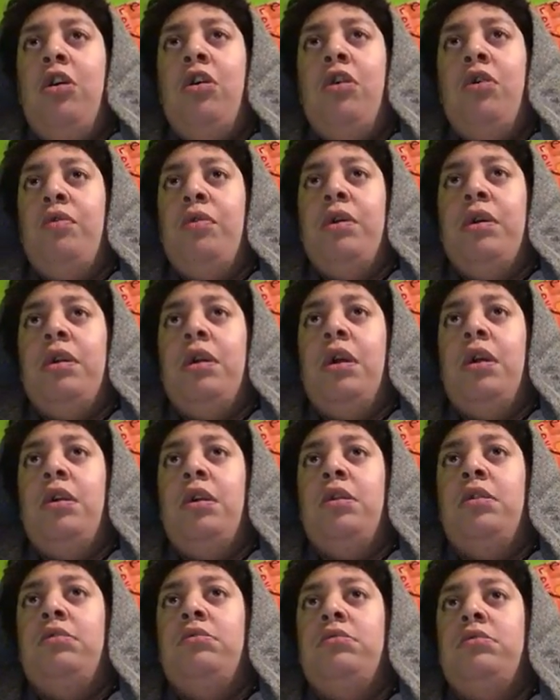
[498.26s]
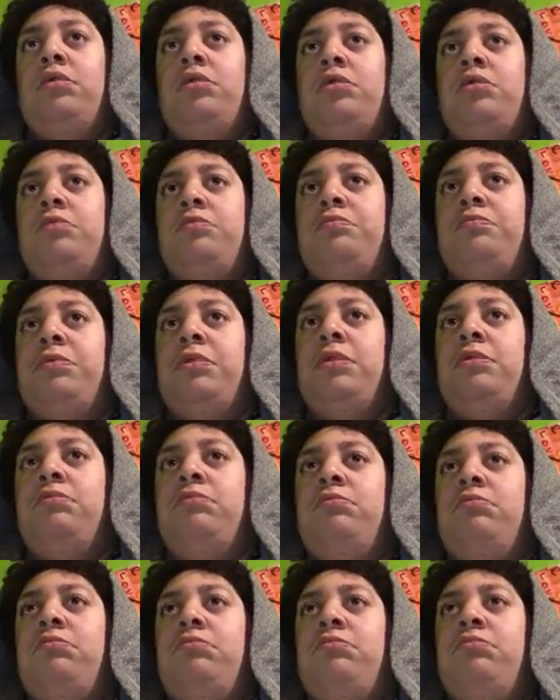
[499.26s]
holding hands, but
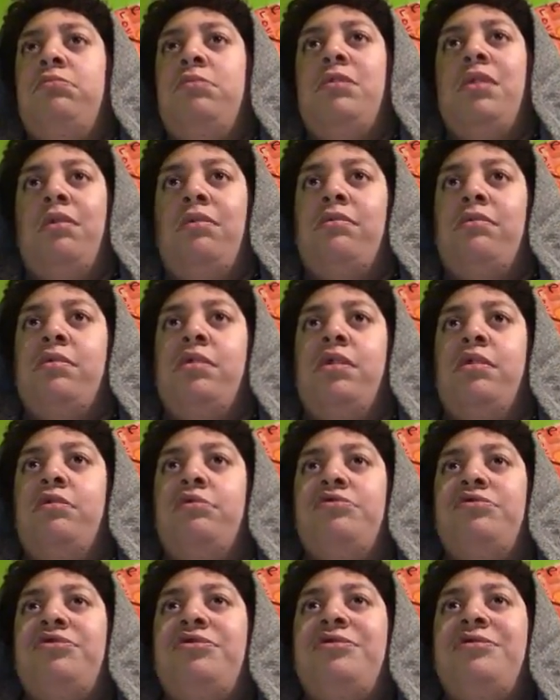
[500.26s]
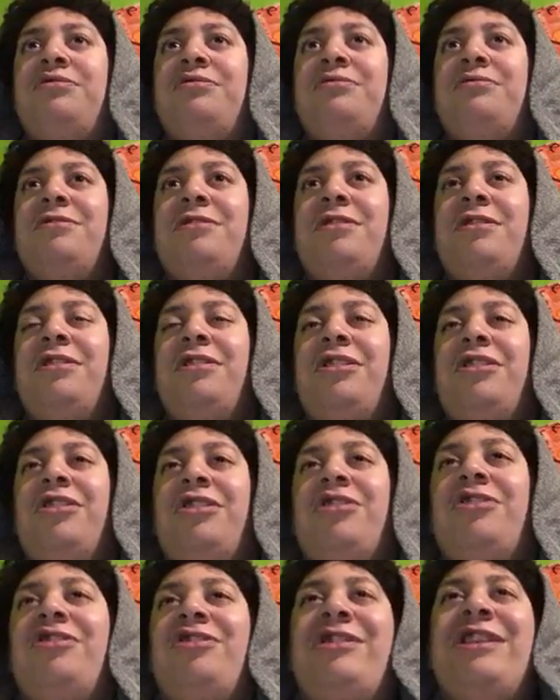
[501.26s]
nothing else.
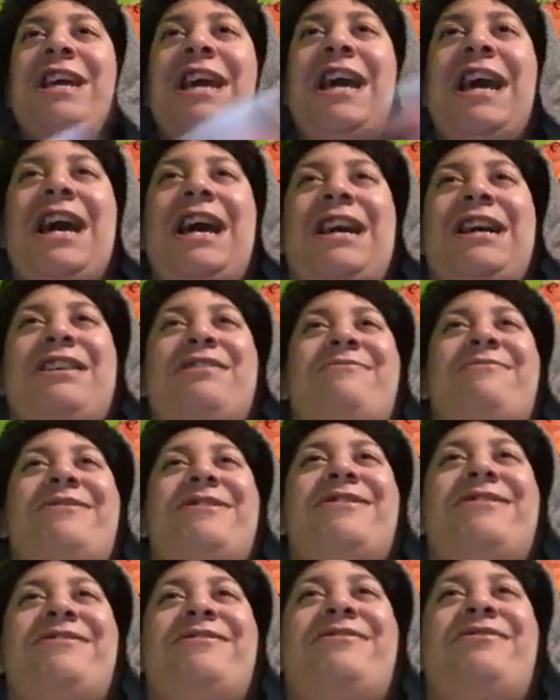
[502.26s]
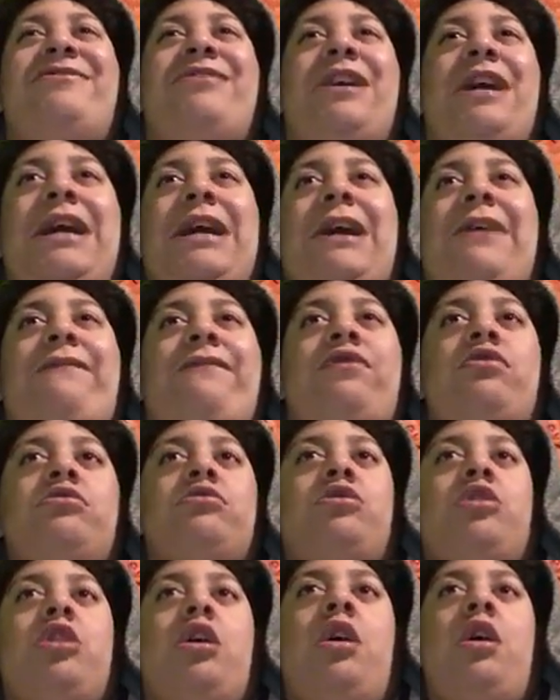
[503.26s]
So yeah, I'm still a
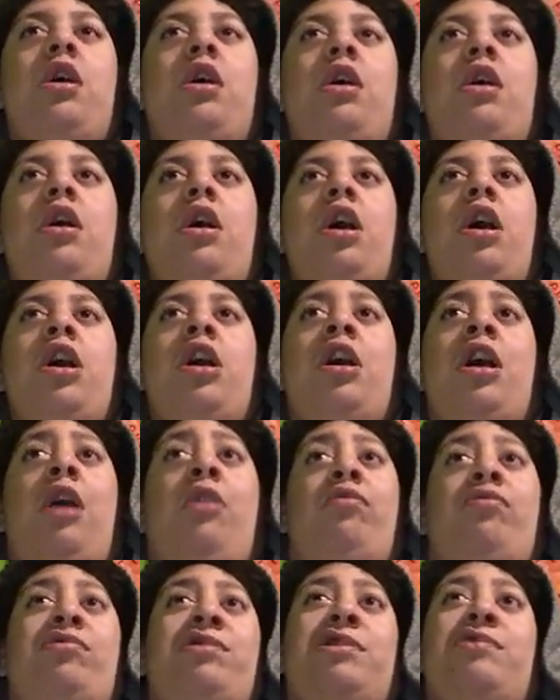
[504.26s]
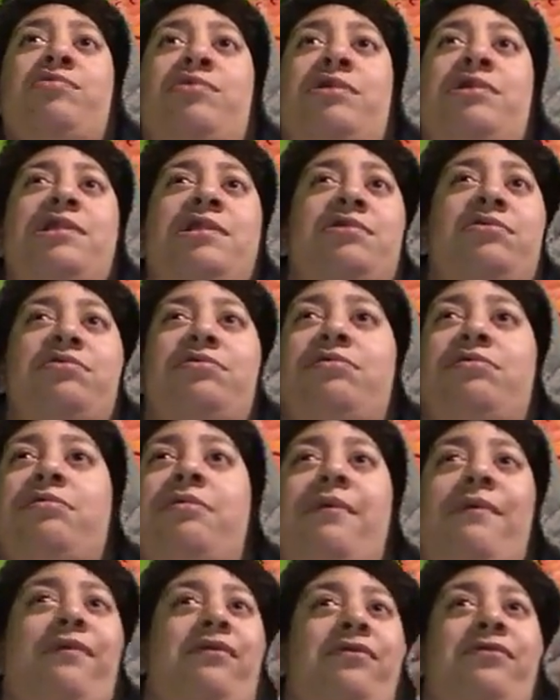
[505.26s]
virgin. I'm 21 years
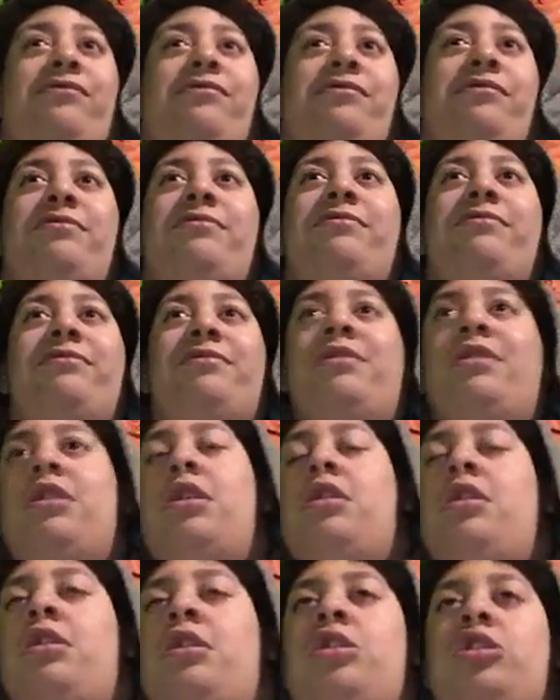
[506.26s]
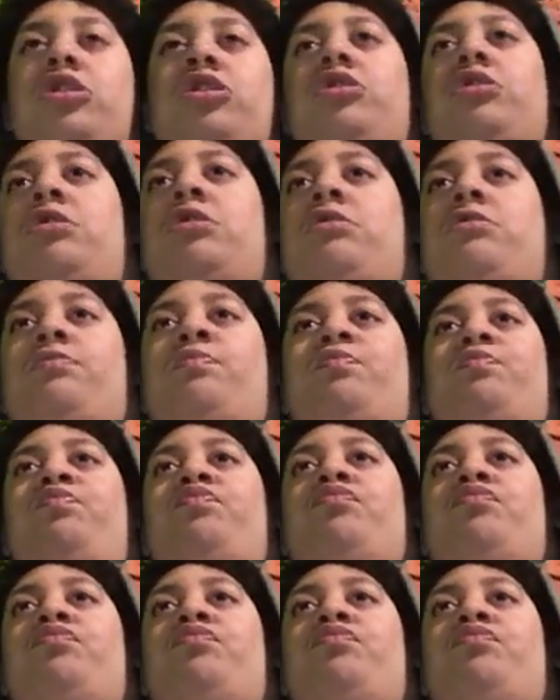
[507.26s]
old or 30. So